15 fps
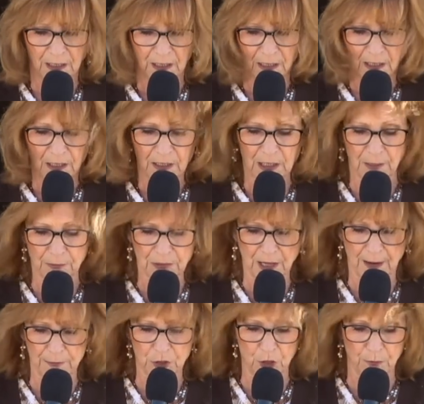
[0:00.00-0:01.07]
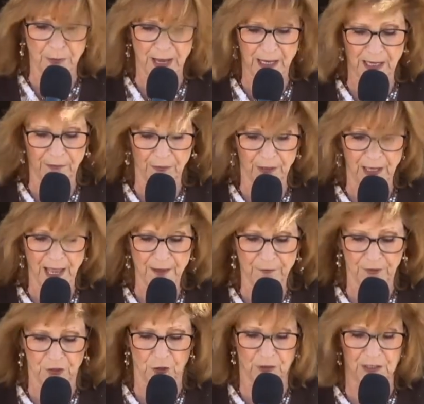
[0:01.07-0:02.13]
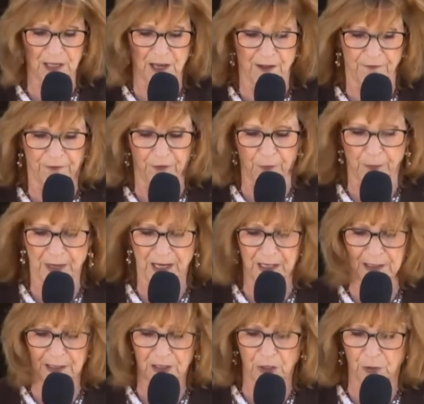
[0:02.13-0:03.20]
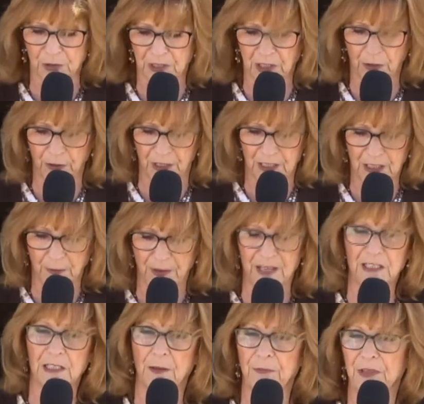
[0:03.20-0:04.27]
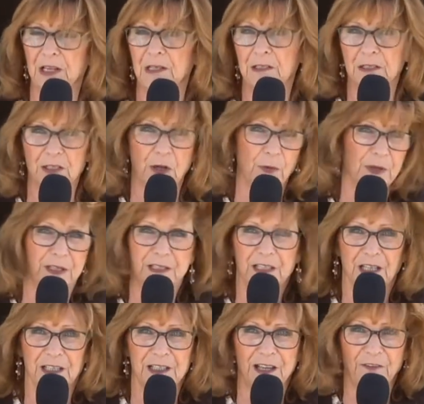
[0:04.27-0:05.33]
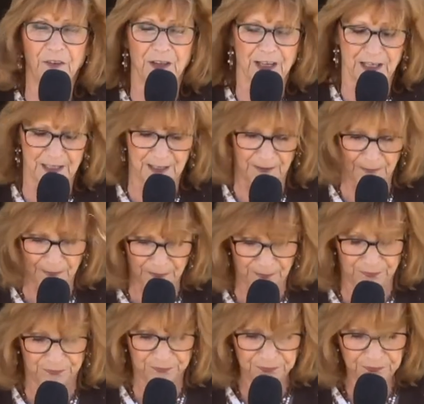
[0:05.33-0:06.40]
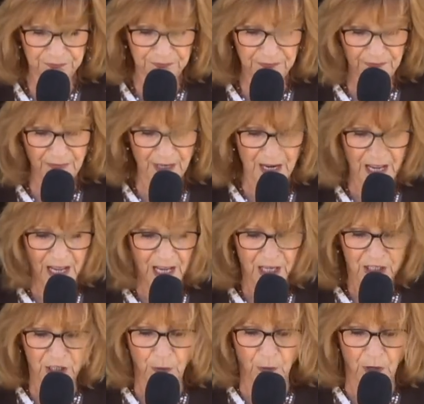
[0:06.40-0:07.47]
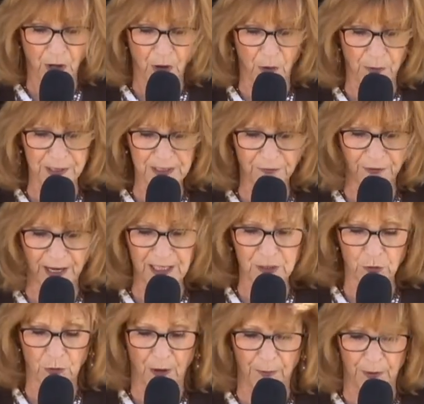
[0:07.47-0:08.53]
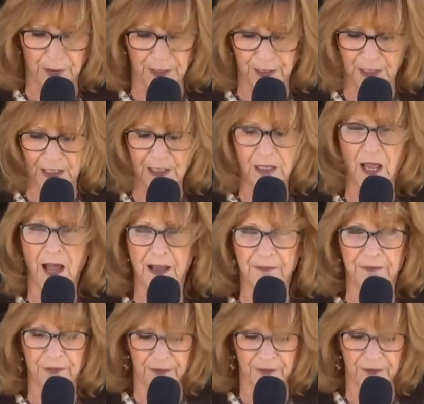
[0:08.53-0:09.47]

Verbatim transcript: Sometimes you may even laugh at yourself for being so serious about something so insignificant. You will always face trouble in this life.